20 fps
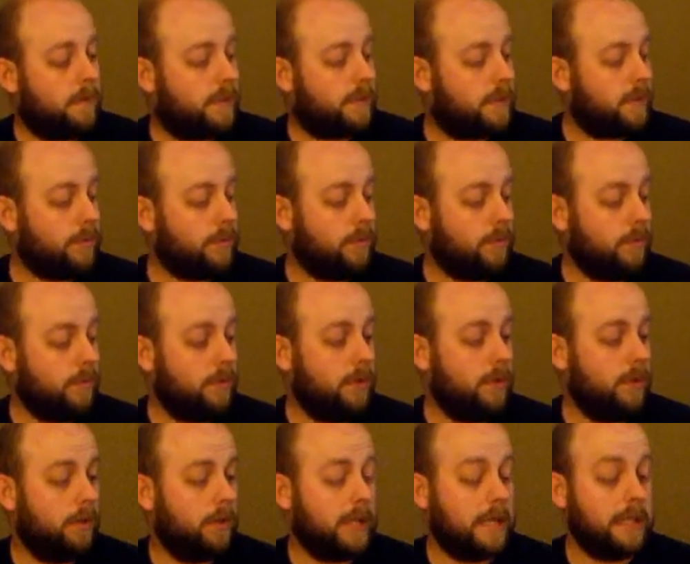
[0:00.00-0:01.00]
So
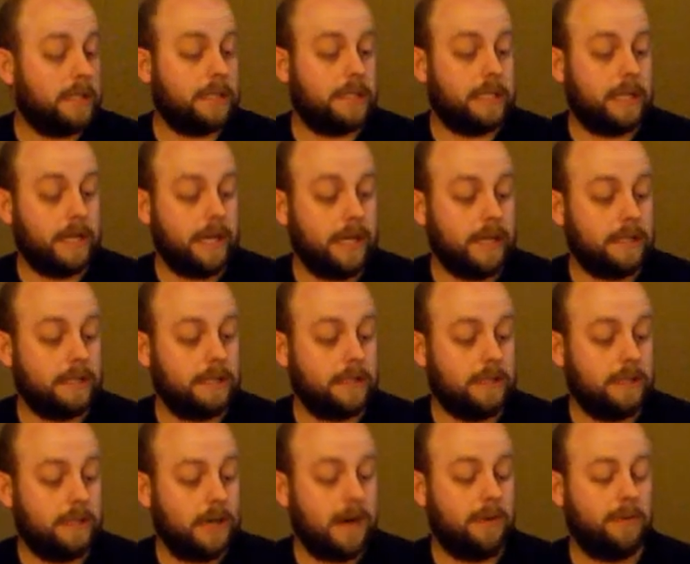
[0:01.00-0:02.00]
that's great.
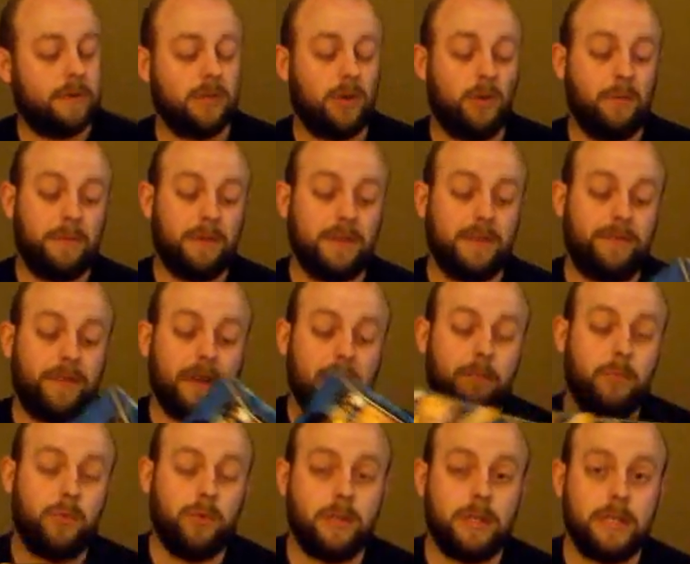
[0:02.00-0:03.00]
I was hoping to find
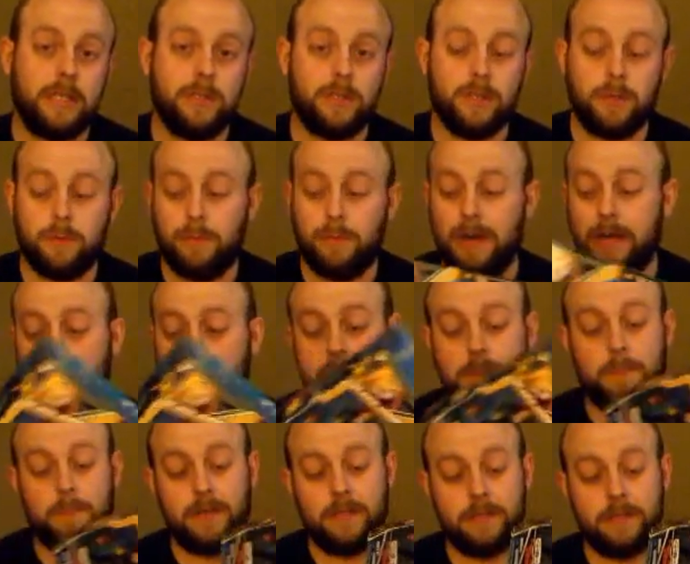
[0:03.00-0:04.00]
more of these 2-packs,
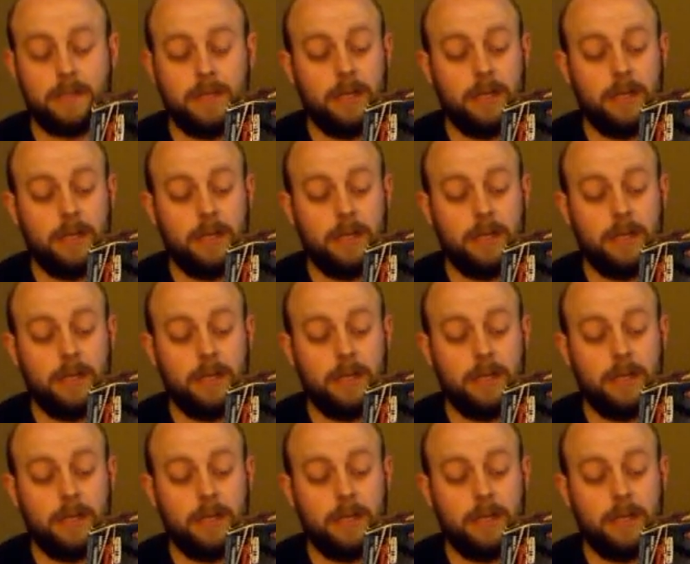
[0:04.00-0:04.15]
but